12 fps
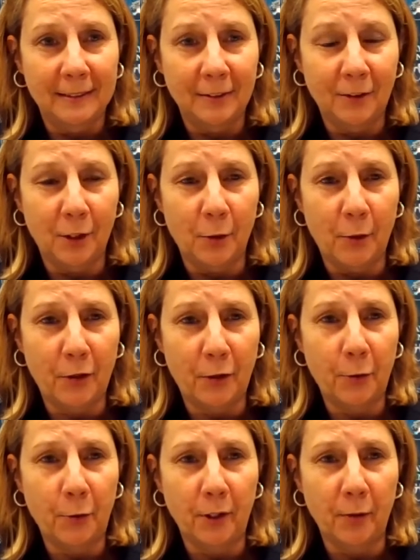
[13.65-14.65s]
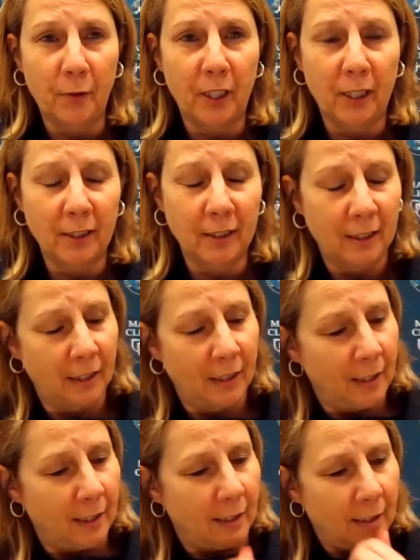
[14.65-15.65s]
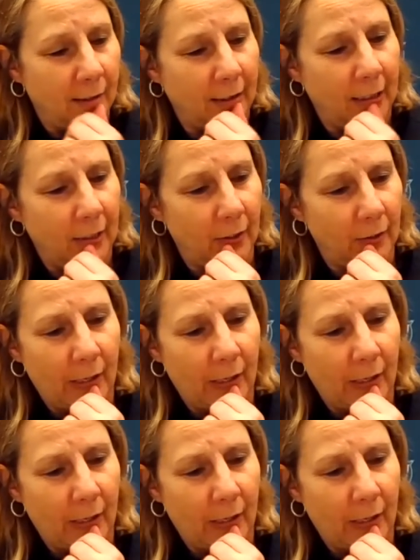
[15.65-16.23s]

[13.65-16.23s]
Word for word: There's always a quarter where, you know,